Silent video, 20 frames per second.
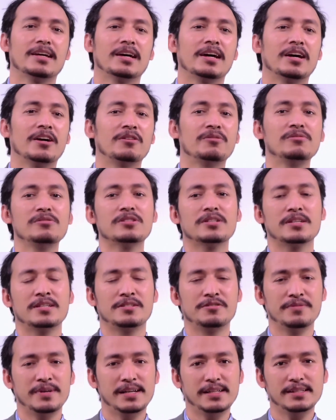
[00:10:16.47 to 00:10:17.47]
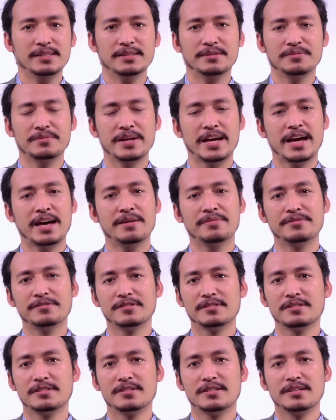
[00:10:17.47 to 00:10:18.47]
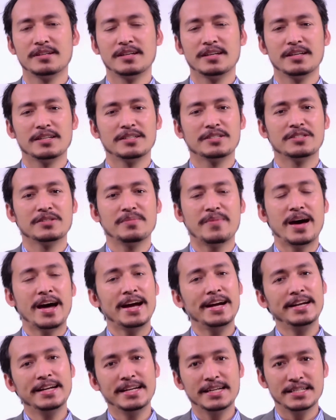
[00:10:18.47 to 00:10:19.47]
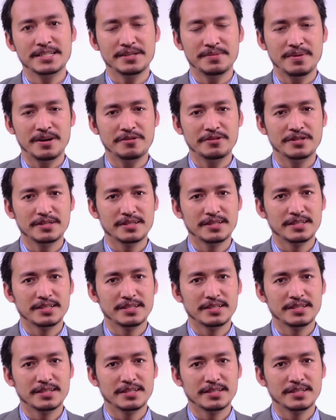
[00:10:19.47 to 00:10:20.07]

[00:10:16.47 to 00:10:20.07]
rules as well, we have some ideas about